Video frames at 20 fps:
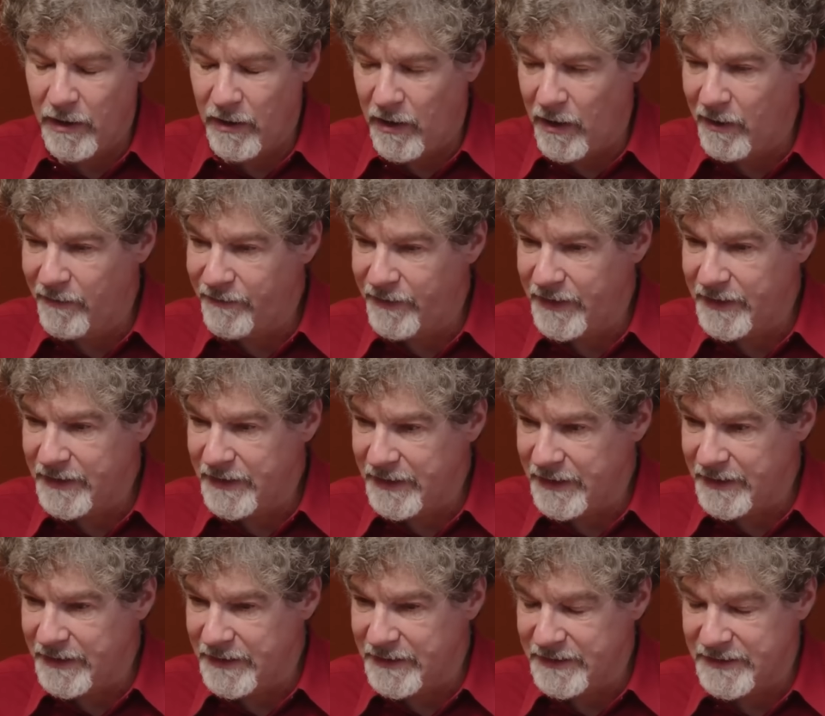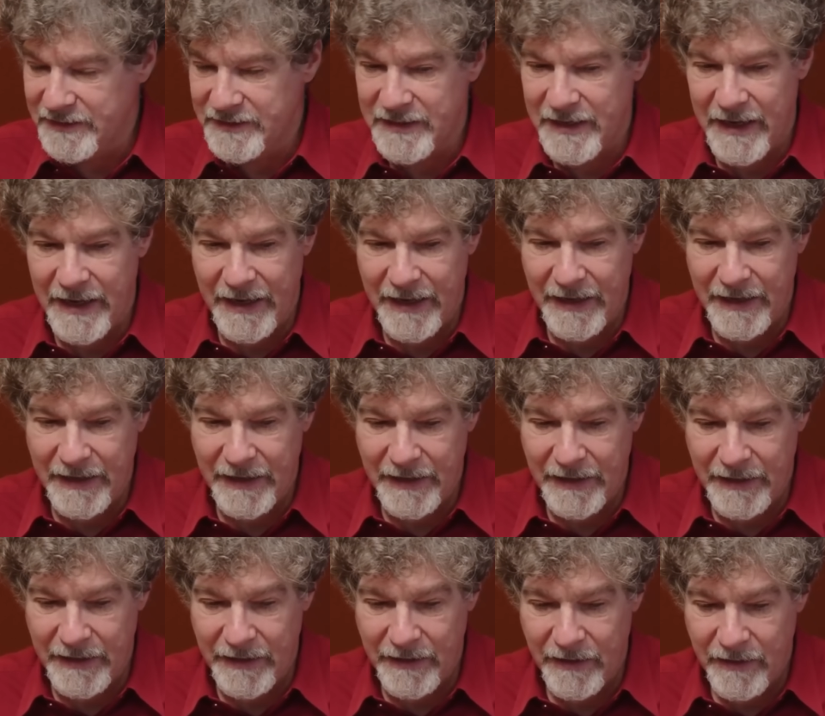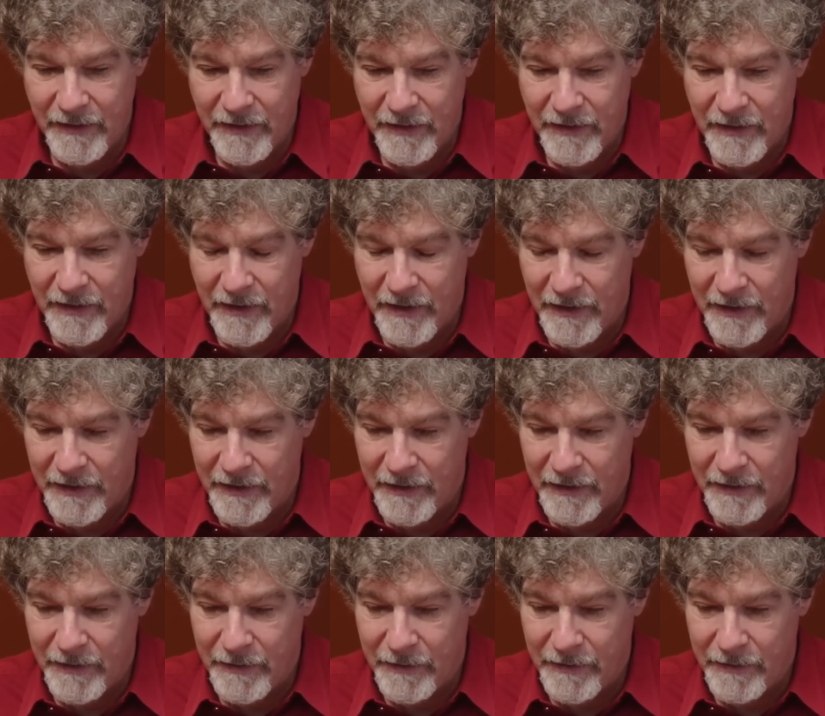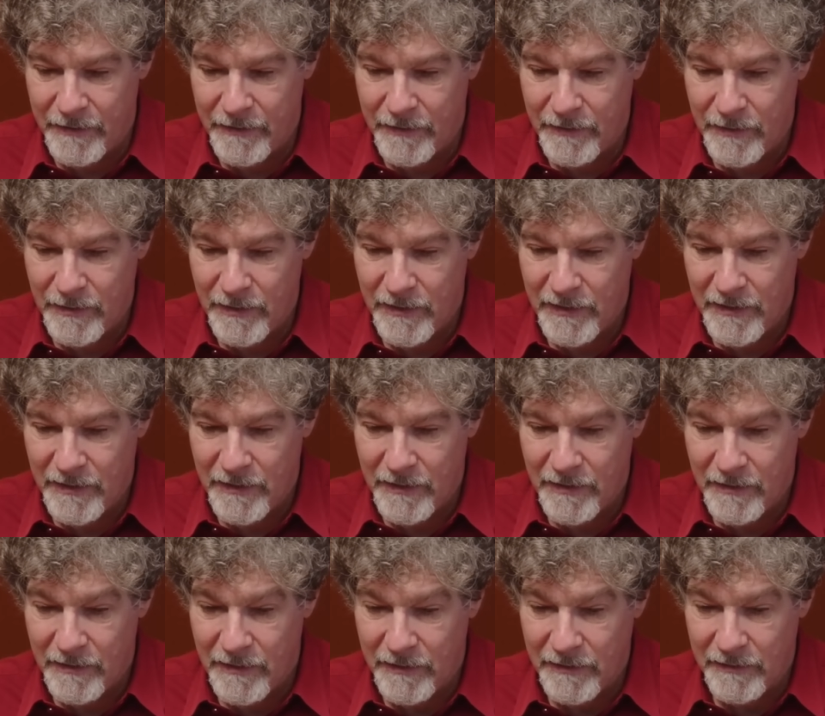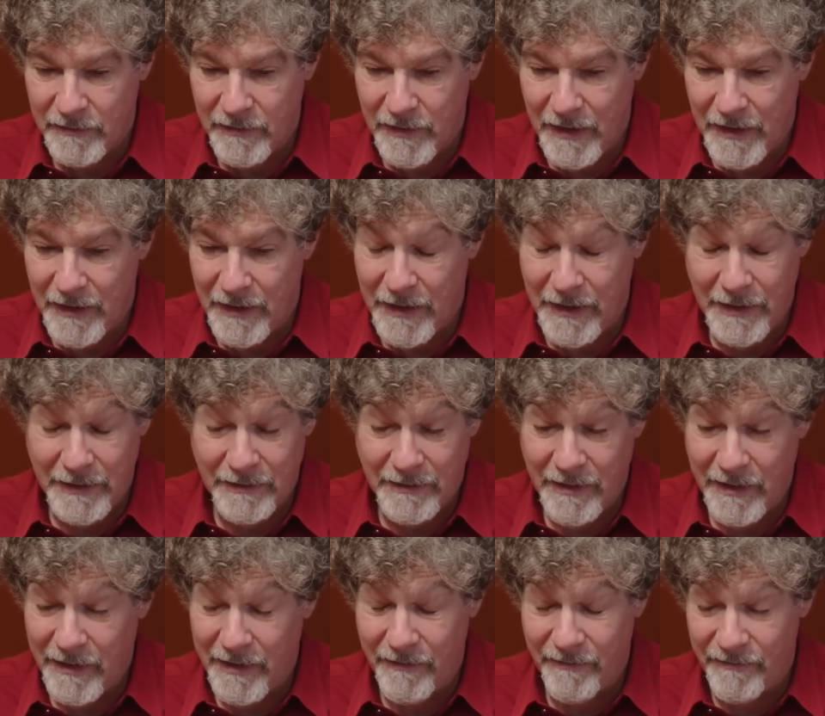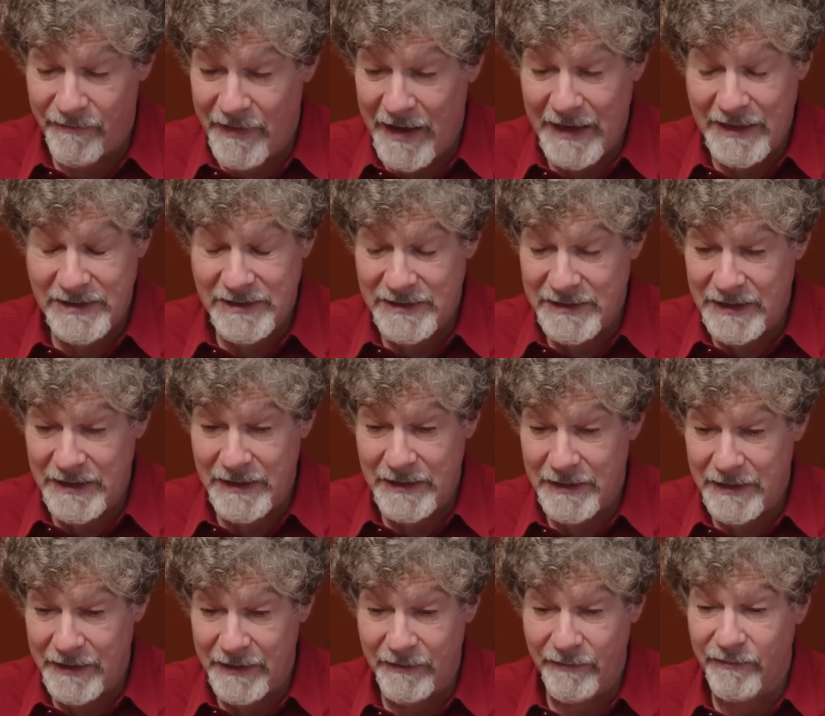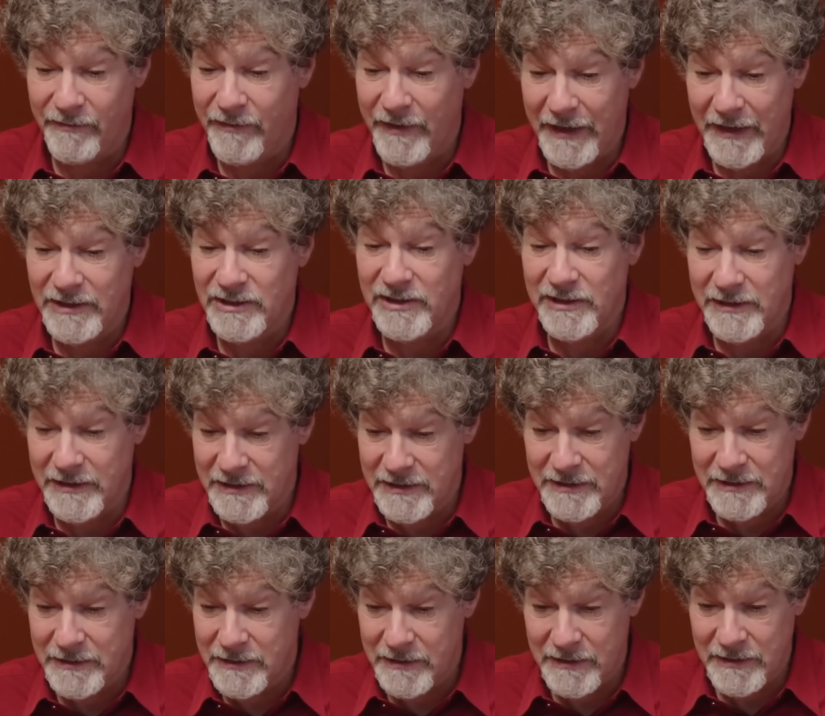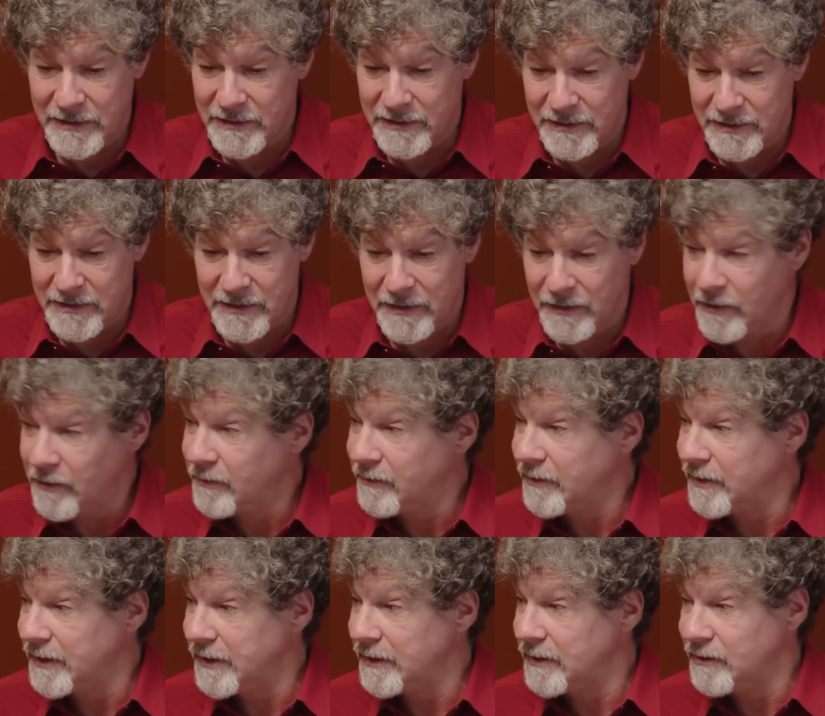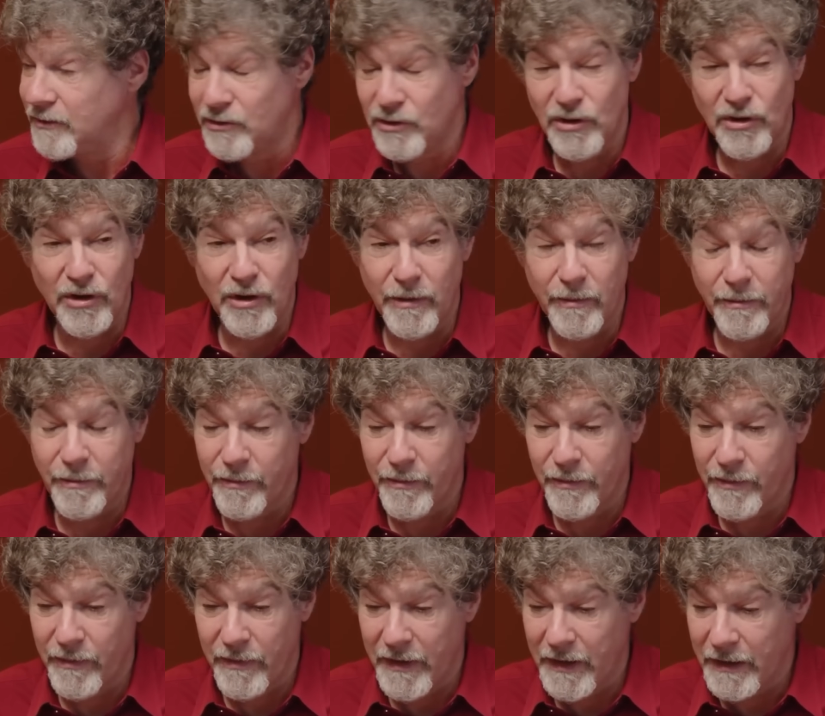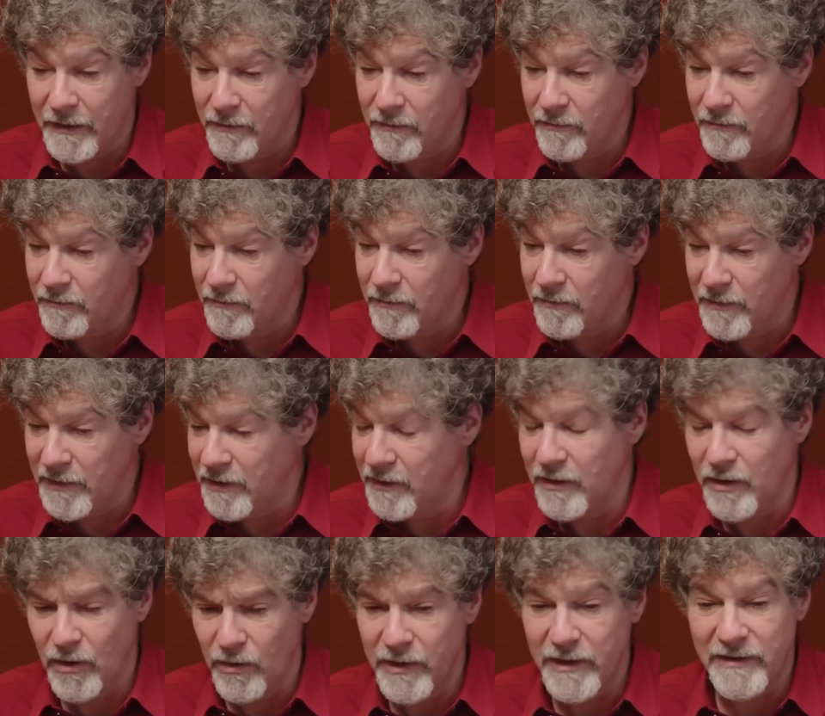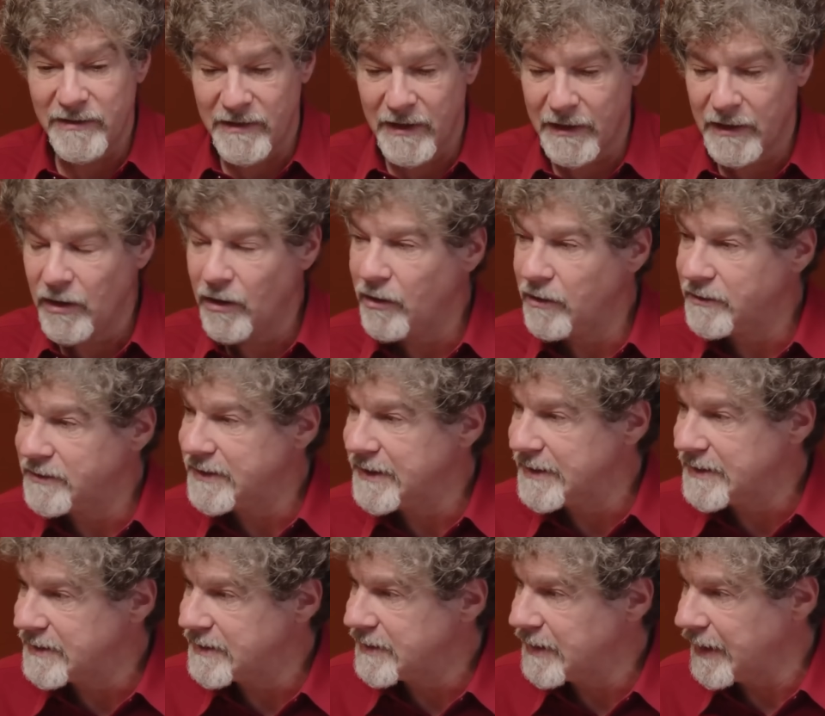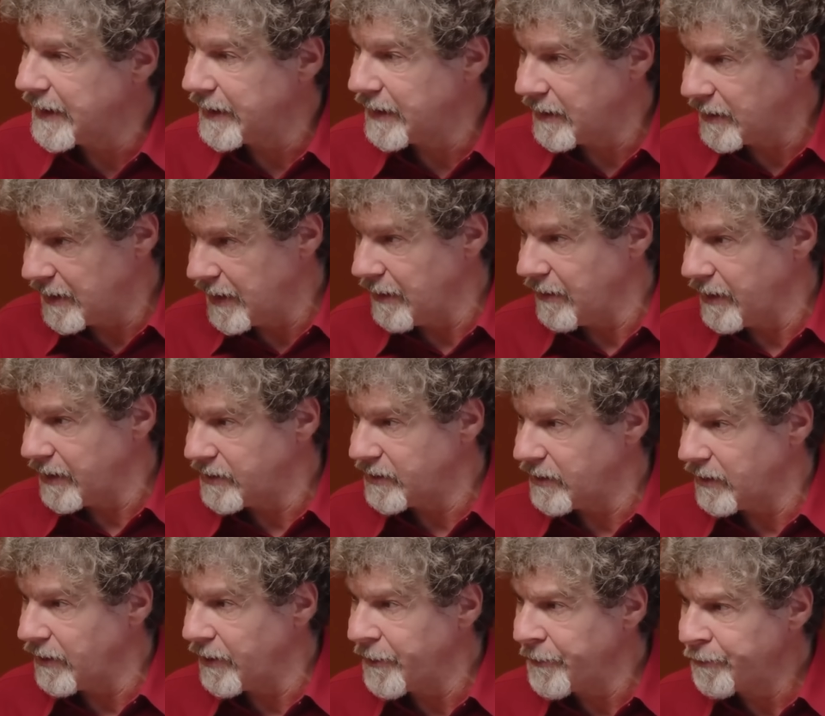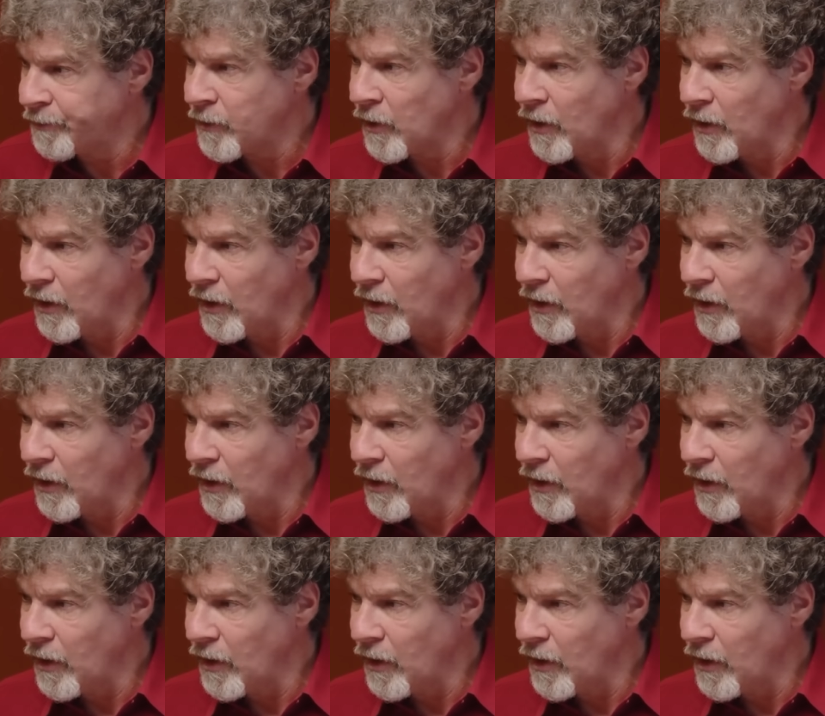Paul Offit is a, uh, I think a vaccine evangelist is the only term that, you know, he's like a Hotez like character